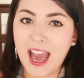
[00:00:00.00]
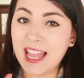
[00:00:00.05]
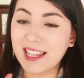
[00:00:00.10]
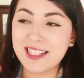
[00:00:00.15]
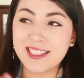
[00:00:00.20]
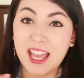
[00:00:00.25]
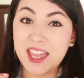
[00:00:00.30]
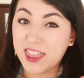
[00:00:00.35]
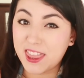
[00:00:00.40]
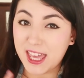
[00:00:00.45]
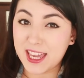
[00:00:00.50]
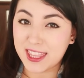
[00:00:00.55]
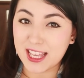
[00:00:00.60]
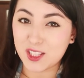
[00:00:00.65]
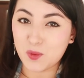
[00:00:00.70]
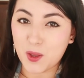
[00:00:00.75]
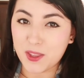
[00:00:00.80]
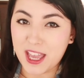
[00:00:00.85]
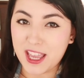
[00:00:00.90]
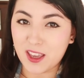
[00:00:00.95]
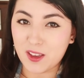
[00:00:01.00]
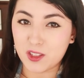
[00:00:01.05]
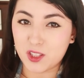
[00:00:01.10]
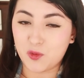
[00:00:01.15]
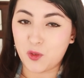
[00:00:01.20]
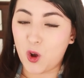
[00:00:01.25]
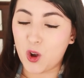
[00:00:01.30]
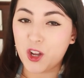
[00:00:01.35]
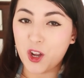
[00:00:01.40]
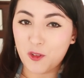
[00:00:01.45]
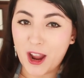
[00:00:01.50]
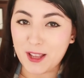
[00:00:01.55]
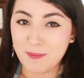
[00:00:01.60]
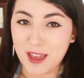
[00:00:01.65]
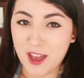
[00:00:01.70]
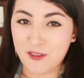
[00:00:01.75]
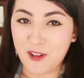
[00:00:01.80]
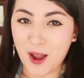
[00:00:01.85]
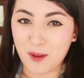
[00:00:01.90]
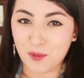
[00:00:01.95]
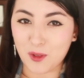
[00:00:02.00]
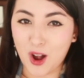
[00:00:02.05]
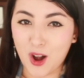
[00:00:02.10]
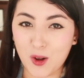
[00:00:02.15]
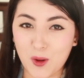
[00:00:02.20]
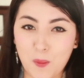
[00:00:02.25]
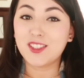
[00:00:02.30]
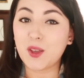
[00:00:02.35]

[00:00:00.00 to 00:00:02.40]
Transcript: At least I think that's what they're used for. Correct me if I'm wrong.